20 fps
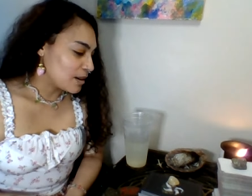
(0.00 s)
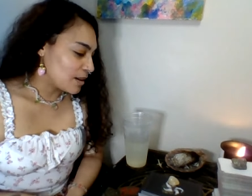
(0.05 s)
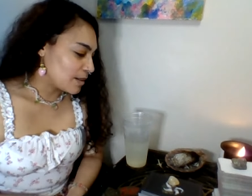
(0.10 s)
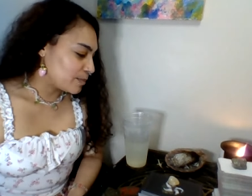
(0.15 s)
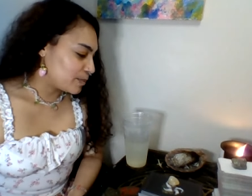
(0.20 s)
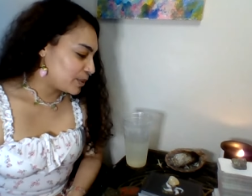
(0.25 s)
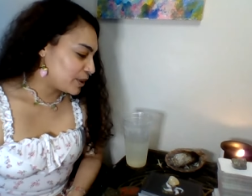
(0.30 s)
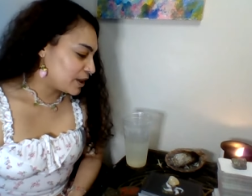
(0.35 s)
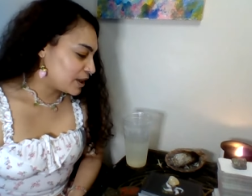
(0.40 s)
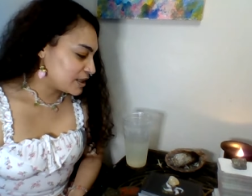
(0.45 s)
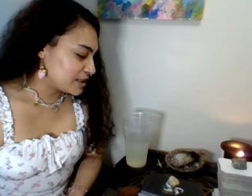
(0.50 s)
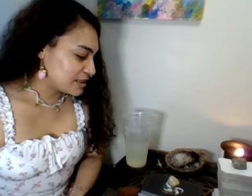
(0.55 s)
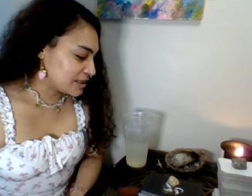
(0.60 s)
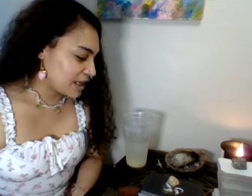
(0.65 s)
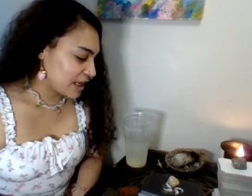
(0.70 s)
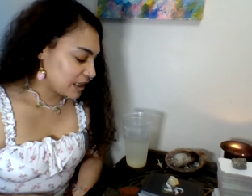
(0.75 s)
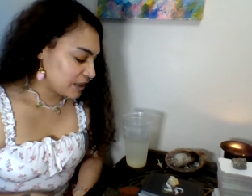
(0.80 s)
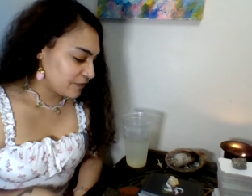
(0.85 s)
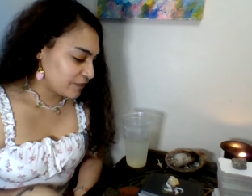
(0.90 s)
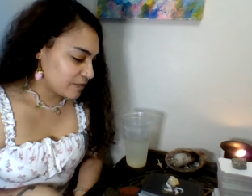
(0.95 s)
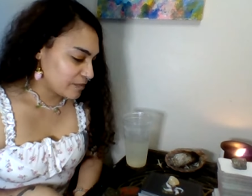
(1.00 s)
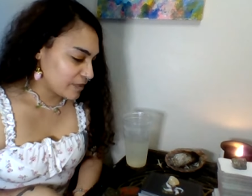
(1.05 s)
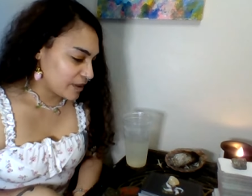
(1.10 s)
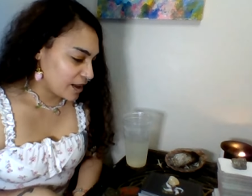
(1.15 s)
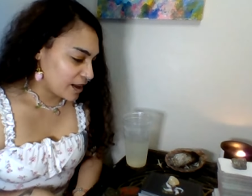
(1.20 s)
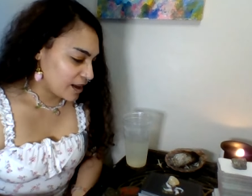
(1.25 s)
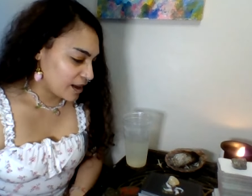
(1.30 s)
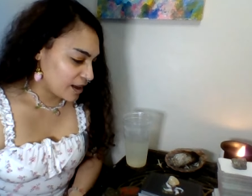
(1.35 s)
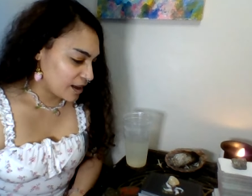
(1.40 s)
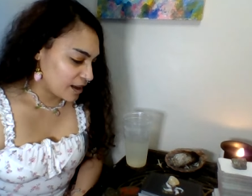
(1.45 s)
But aside from
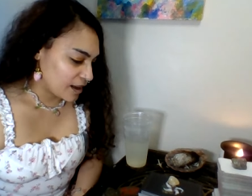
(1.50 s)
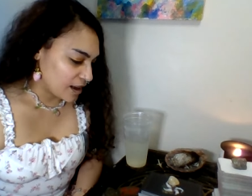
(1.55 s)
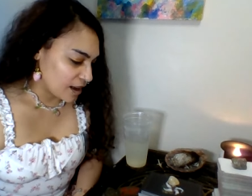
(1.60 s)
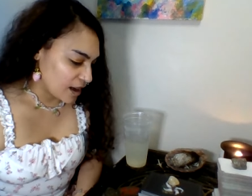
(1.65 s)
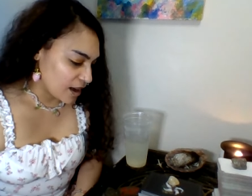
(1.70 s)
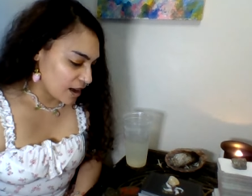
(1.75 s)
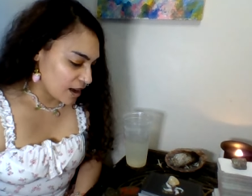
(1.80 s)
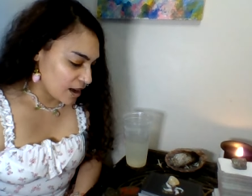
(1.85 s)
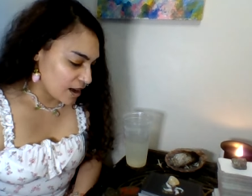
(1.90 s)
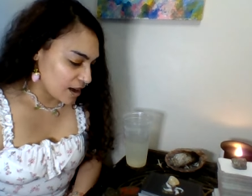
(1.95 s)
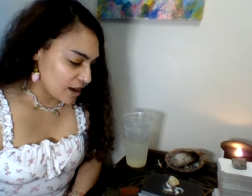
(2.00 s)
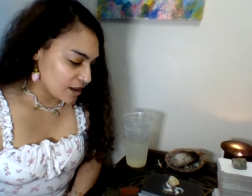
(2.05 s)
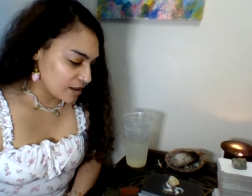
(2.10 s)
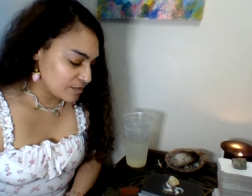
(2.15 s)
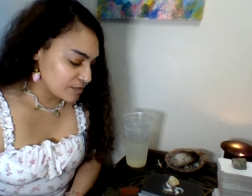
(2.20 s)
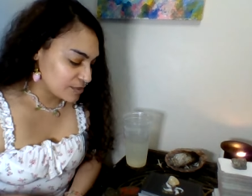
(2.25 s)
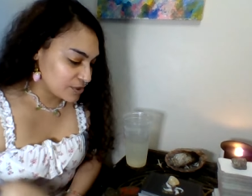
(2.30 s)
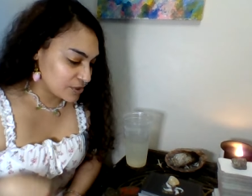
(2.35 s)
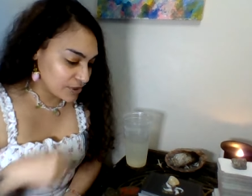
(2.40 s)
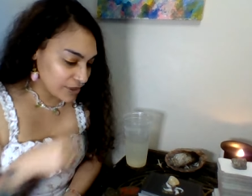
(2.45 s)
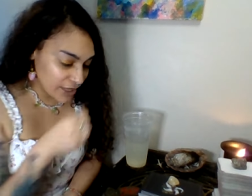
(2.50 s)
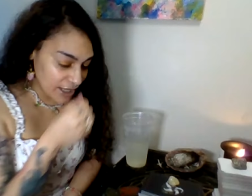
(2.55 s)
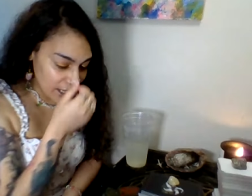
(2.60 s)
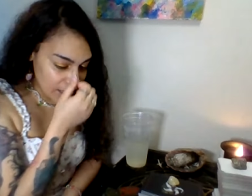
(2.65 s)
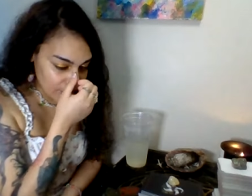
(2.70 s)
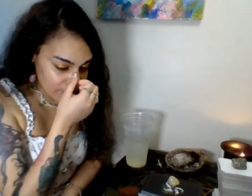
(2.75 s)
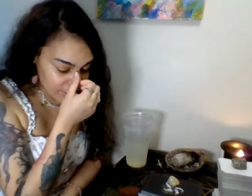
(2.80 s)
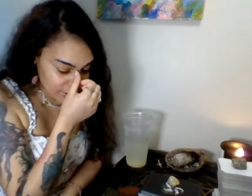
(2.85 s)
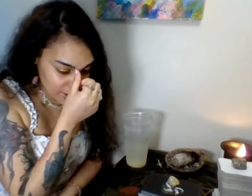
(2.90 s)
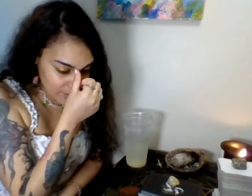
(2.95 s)
that, um, so yeah,
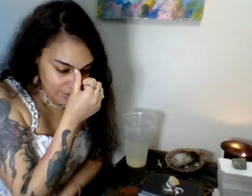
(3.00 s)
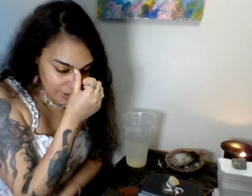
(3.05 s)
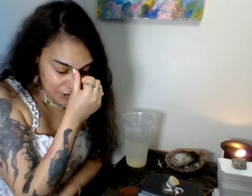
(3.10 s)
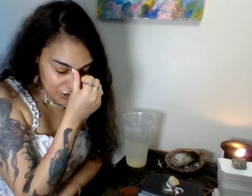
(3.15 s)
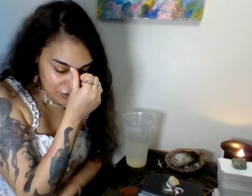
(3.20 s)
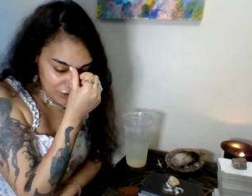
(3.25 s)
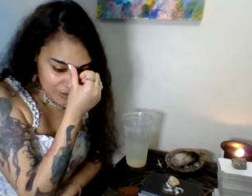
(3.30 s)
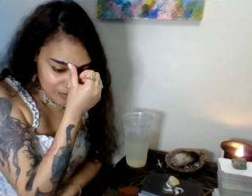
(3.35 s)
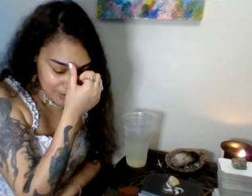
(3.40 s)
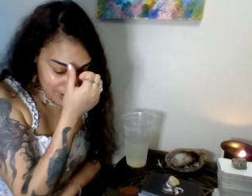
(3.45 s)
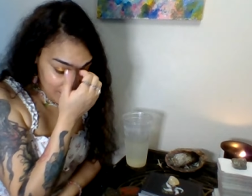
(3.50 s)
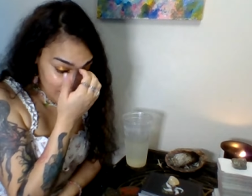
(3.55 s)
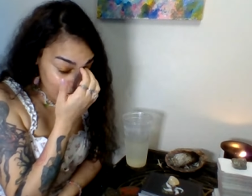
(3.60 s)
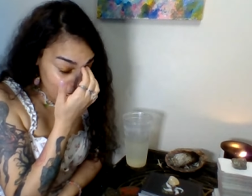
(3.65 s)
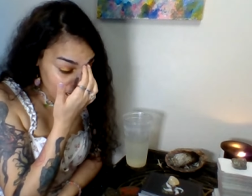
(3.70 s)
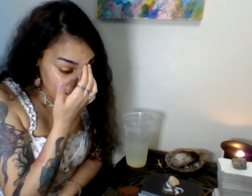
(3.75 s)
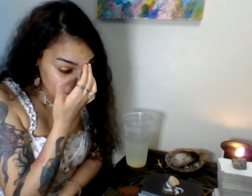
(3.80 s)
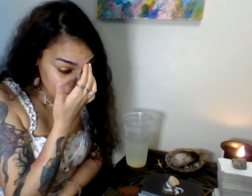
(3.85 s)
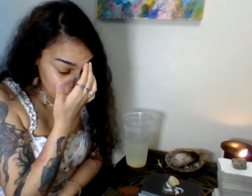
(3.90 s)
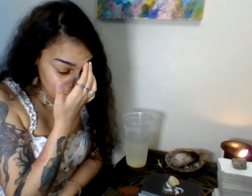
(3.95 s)
I want to talk about a dream that I had.